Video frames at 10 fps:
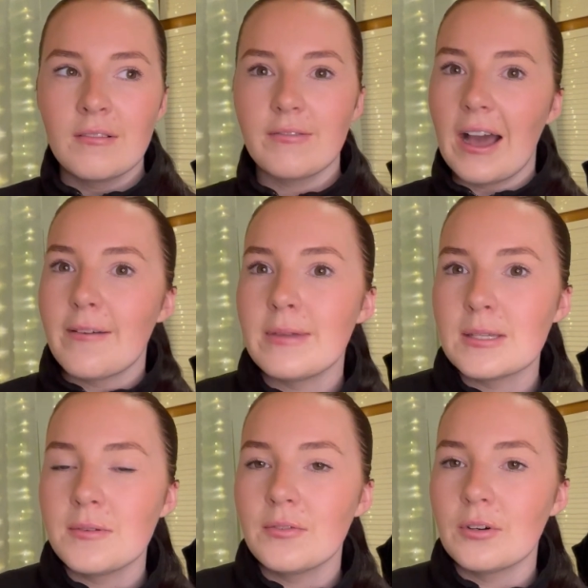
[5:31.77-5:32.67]
5 minutes
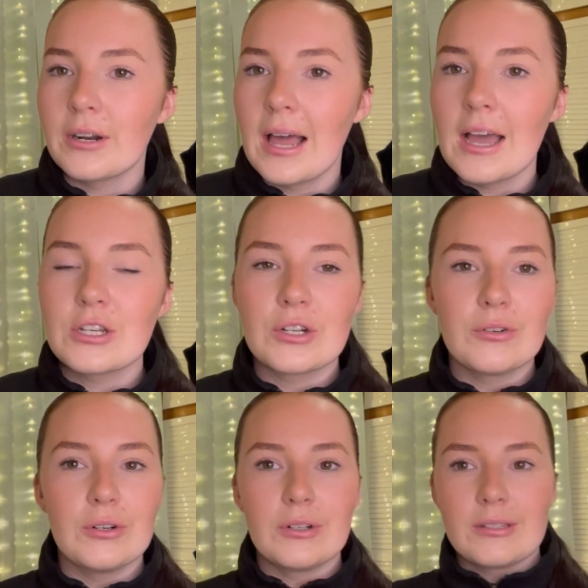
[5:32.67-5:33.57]
before a lecture
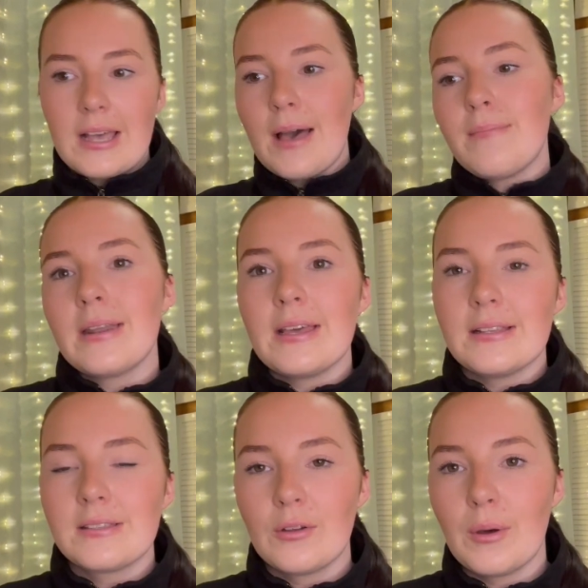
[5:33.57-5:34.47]
or 10
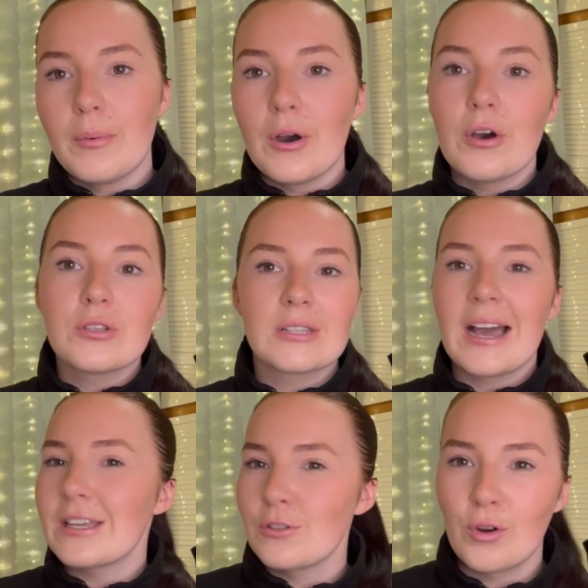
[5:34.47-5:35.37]
minutes on the bus, that
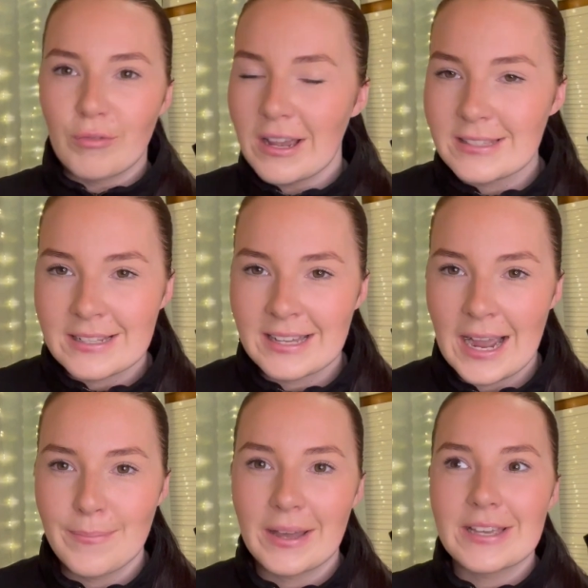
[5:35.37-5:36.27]
is not resting
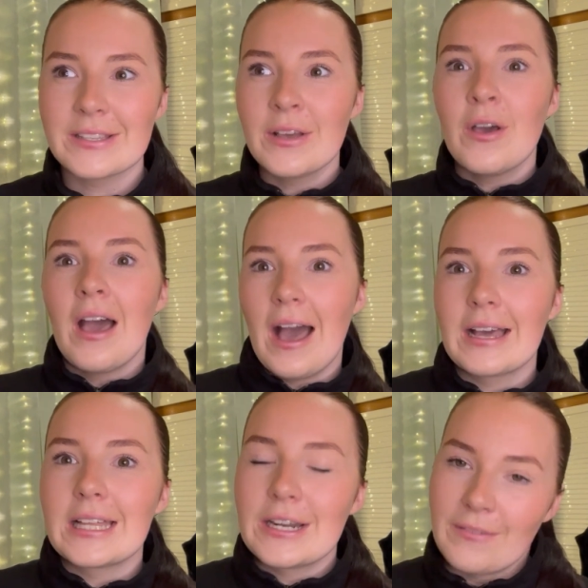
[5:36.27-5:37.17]
time, that is
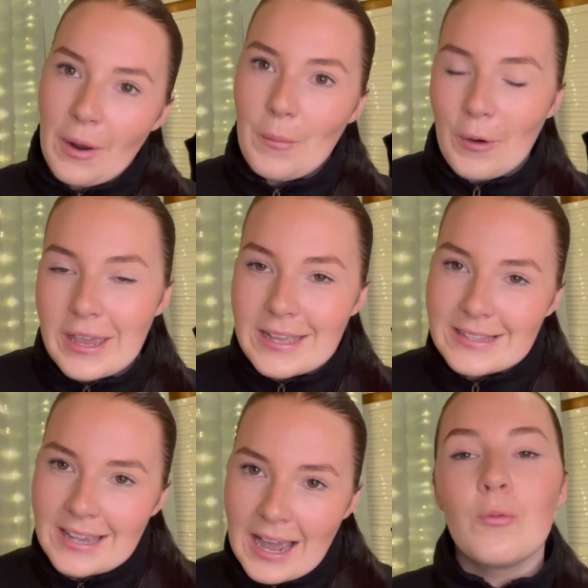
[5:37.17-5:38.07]
hanging around waiting
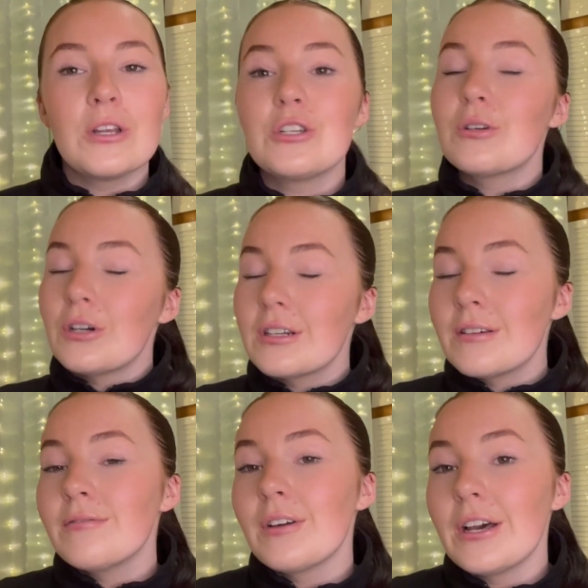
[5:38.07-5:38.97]
time, which you could
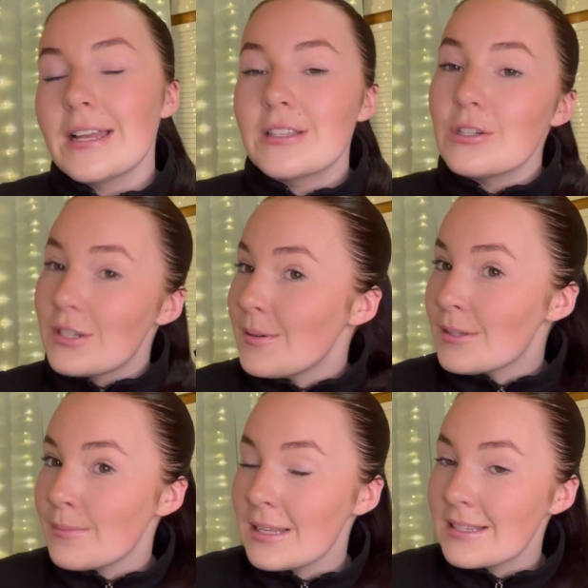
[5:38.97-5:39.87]
convert into doing
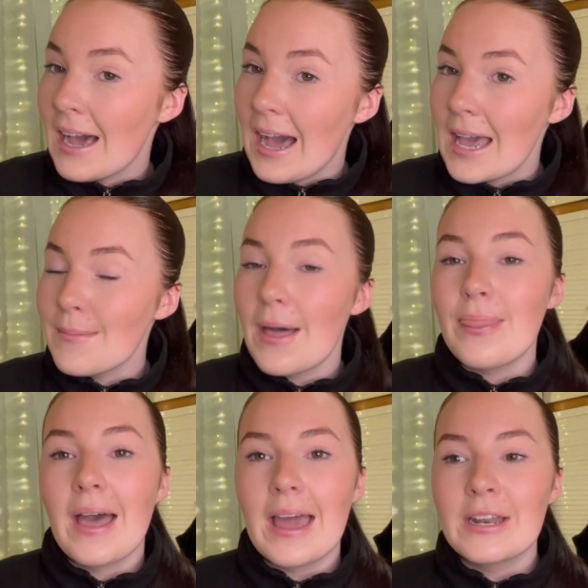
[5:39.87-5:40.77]
something time, and
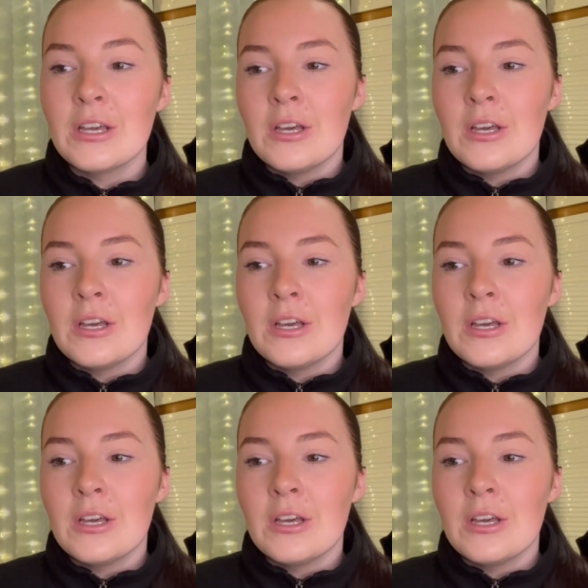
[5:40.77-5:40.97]
then